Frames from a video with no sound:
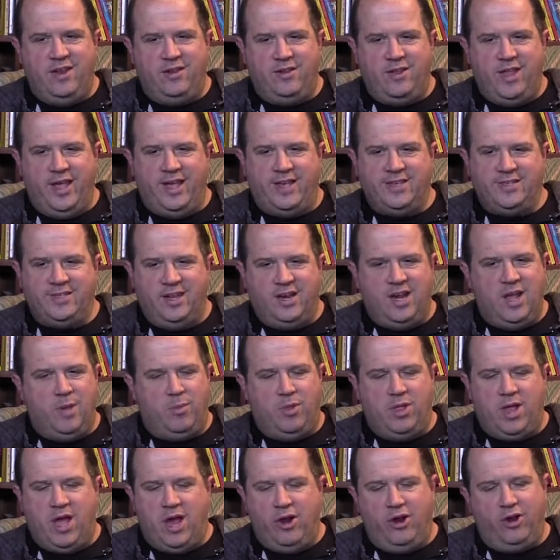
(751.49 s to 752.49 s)
and like I said, a
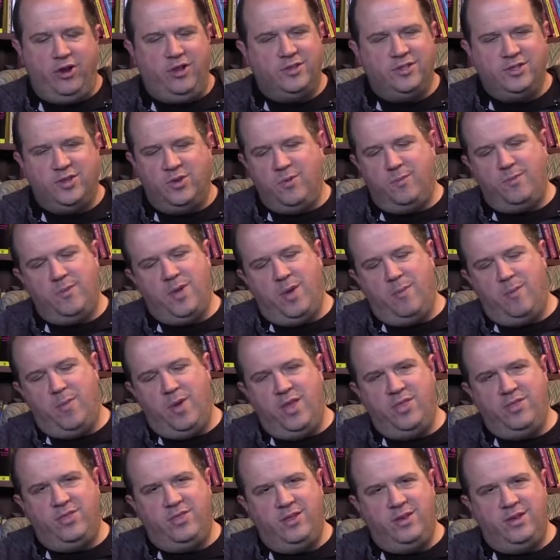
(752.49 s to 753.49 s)
couple of articles a
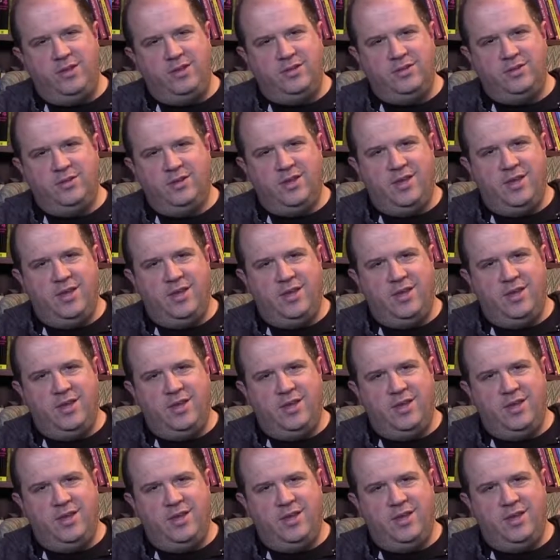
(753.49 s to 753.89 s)
month, and